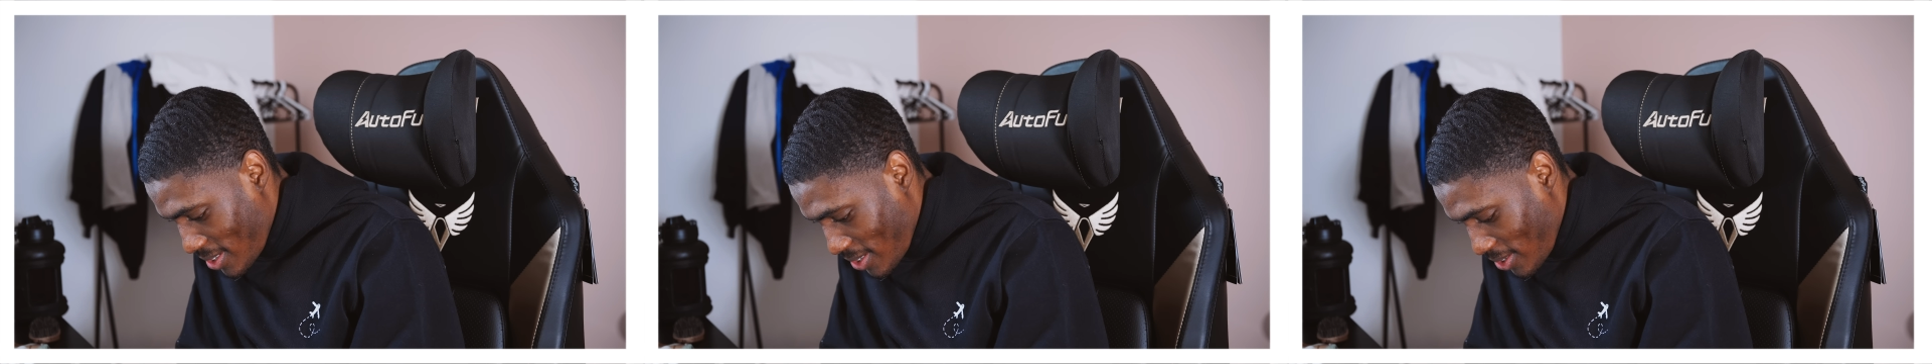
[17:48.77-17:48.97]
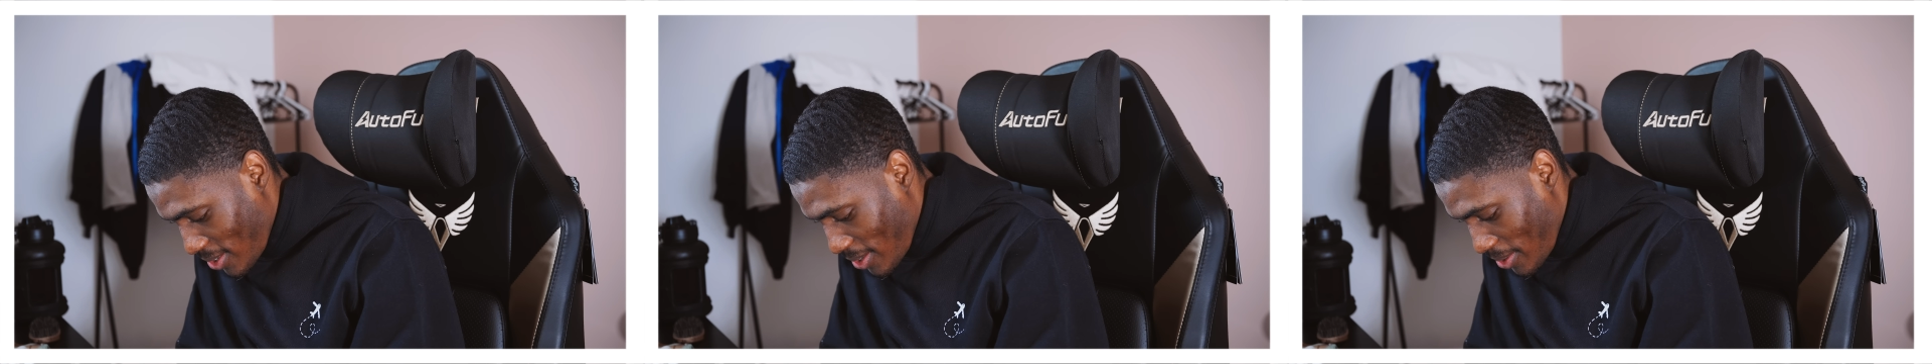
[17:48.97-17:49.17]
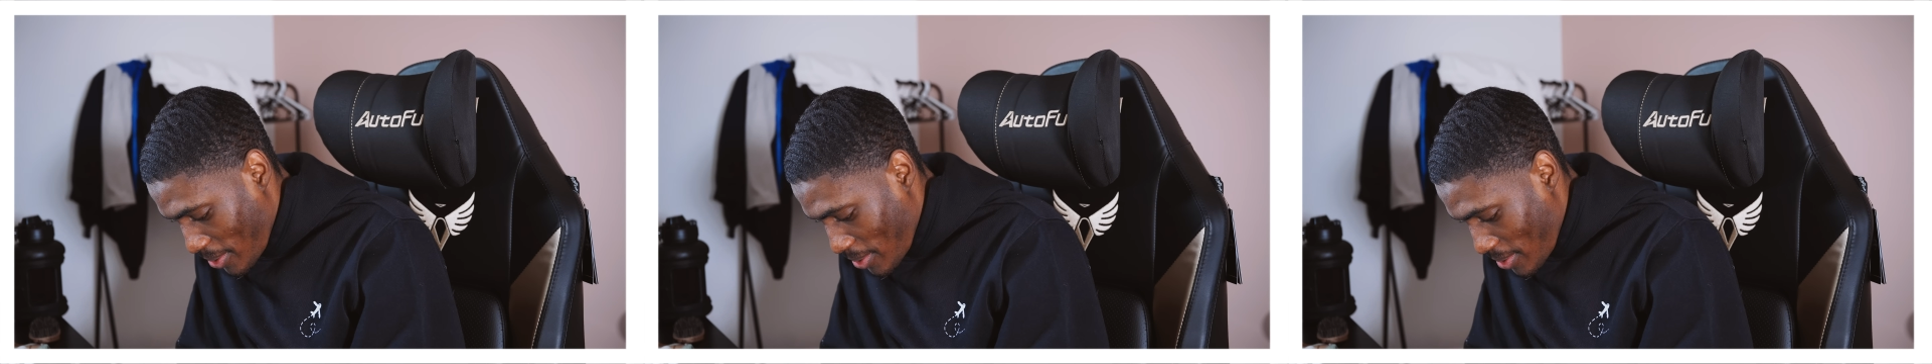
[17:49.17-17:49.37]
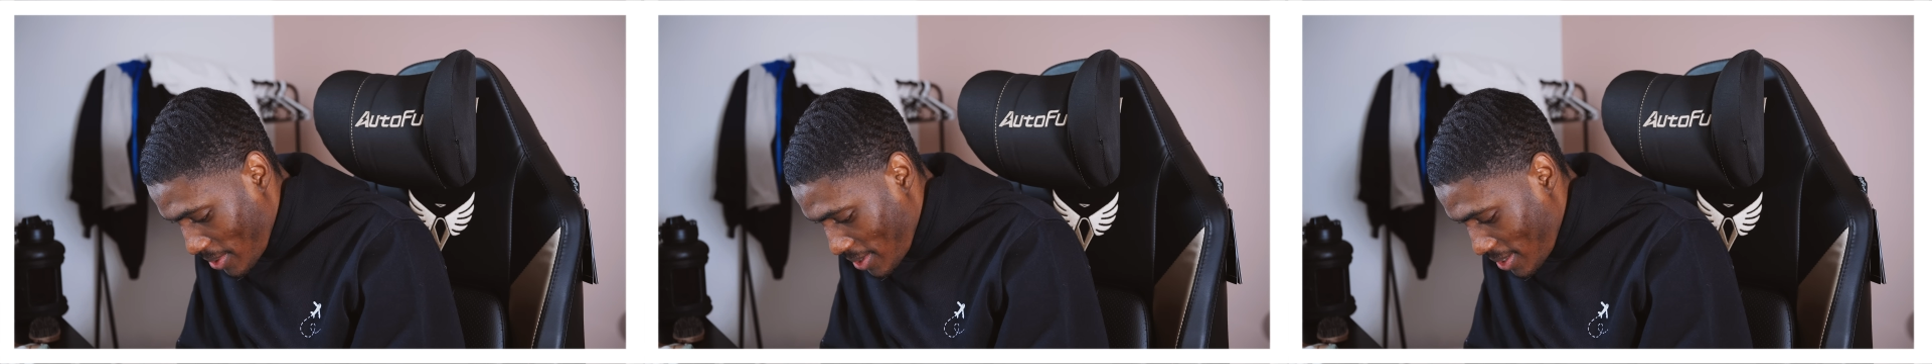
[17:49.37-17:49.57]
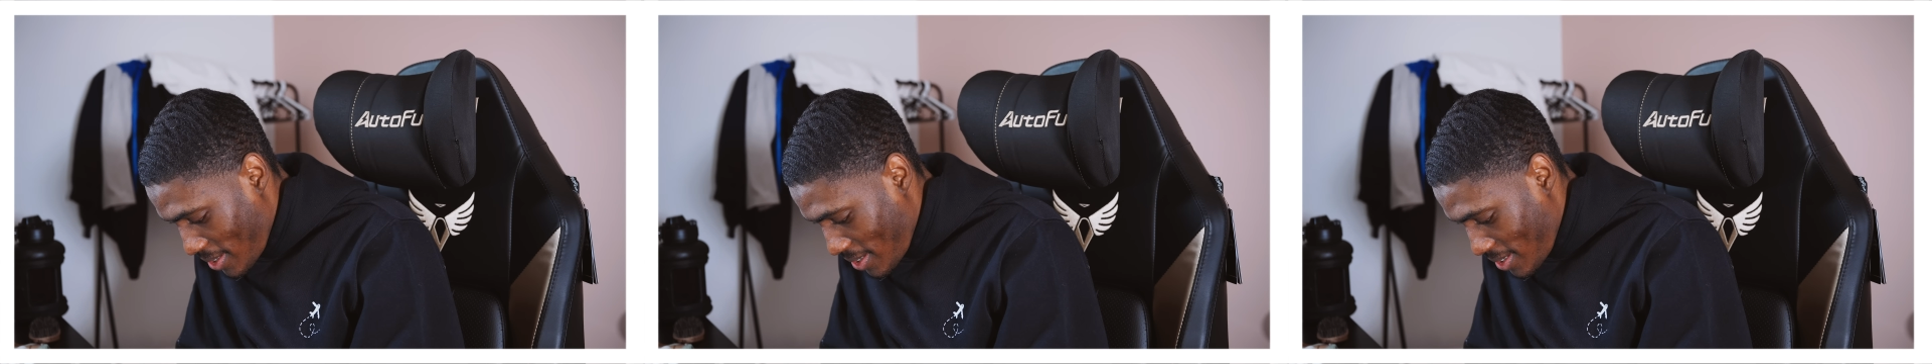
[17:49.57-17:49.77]

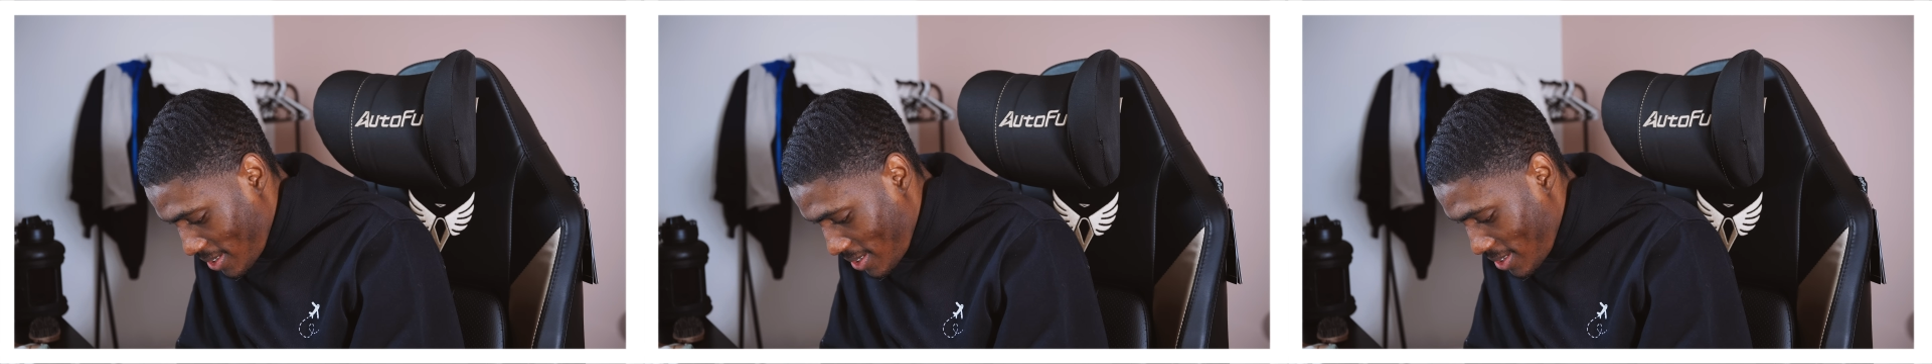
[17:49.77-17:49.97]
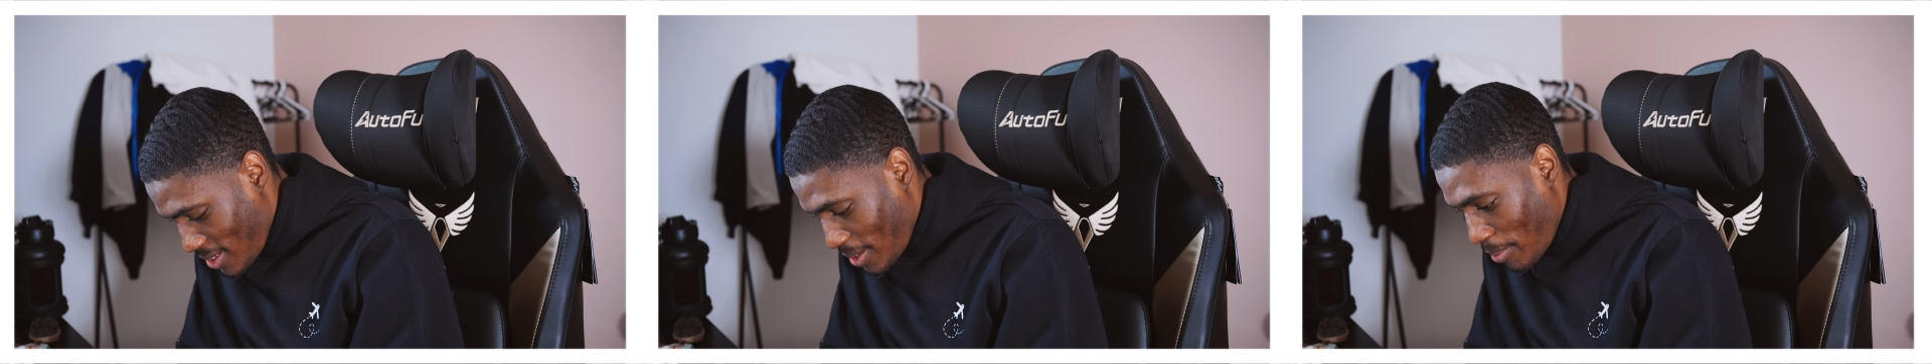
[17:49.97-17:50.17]
The